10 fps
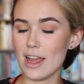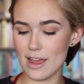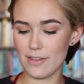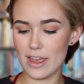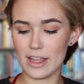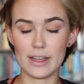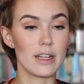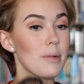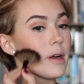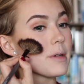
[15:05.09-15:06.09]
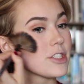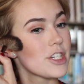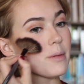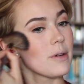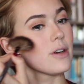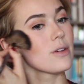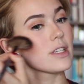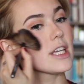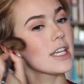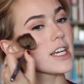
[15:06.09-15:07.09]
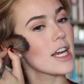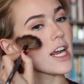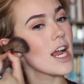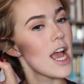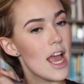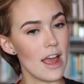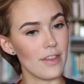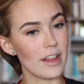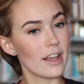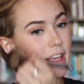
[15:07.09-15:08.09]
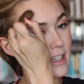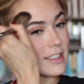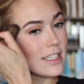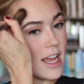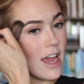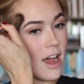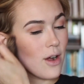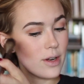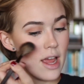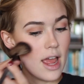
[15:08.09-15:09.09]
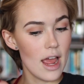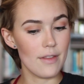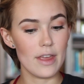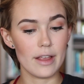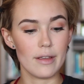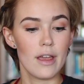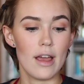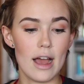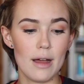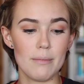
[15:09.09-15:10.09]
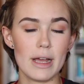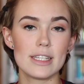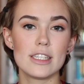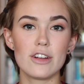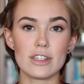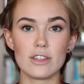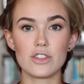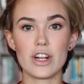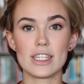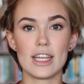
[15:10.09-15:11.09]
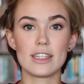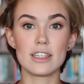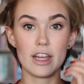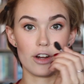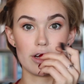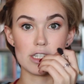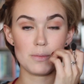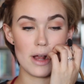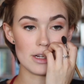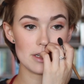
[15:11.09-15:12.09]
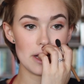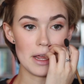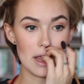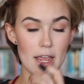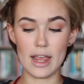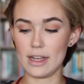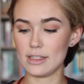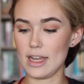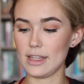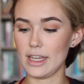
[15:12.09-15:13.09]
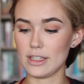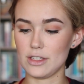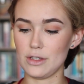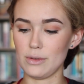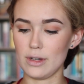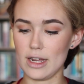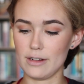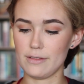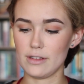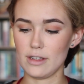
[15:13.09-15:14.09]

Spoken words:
and then I'm gonna put on my cheekbone here, and then again down, and then my secret little trick is like to take a crease brush, and I like to kind of